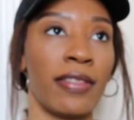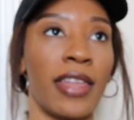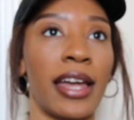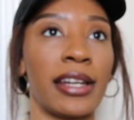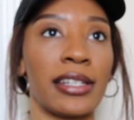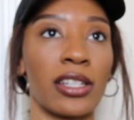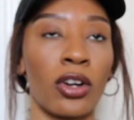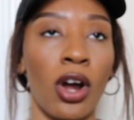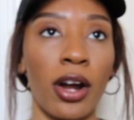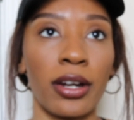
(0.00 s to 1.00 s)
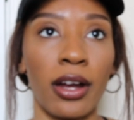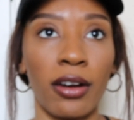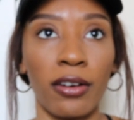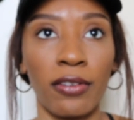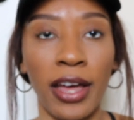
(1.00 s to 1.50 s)
That is a card
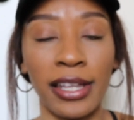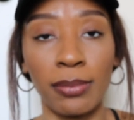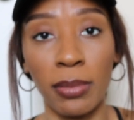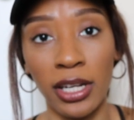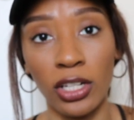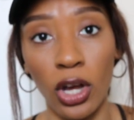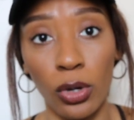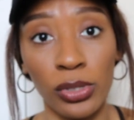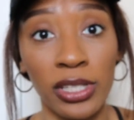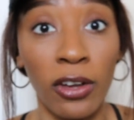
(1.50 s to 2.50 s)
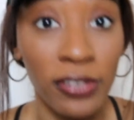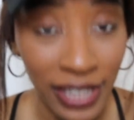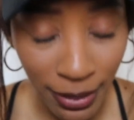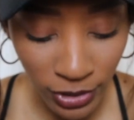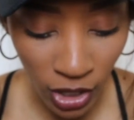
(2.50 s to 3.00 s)
of, as many know,
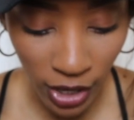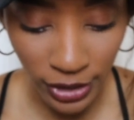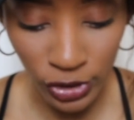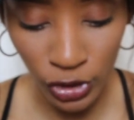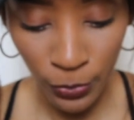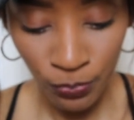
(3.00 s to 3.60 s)
self-sabotage.